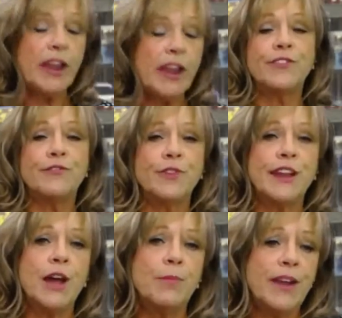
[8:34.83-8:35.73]
gets a free
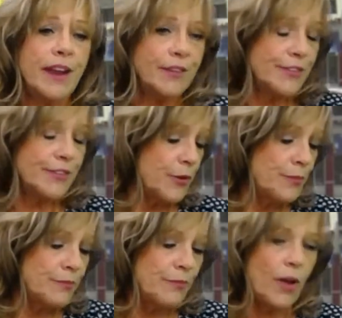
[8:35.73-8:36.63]
cupcake. So
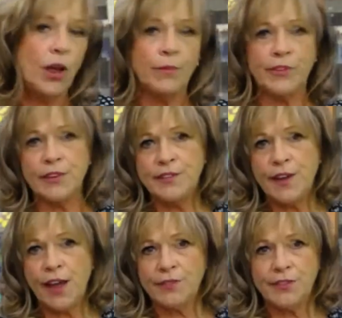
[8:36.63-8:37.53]
moms and
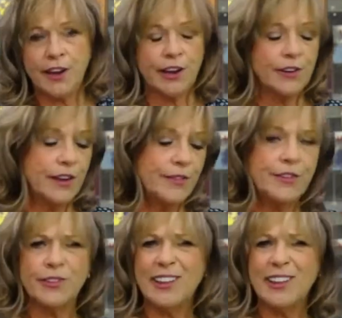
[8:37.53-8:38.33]
dads, take your kids there.